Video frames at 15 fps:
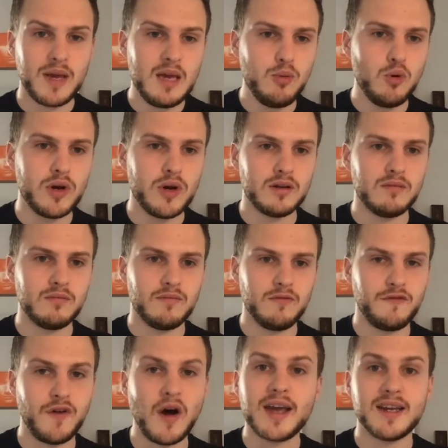People can
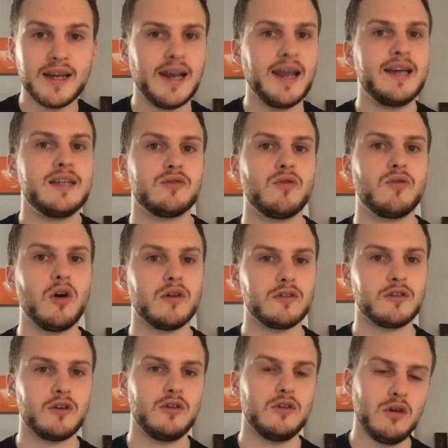find it later on.
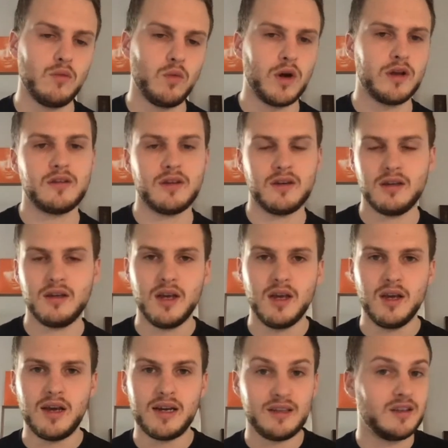So you do it once and
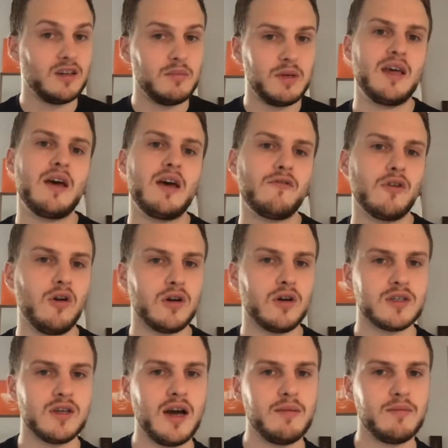it's going to be there for a long
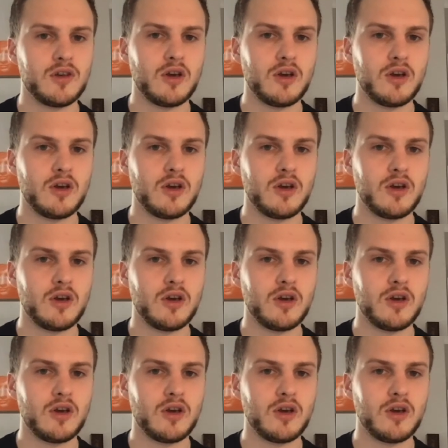time.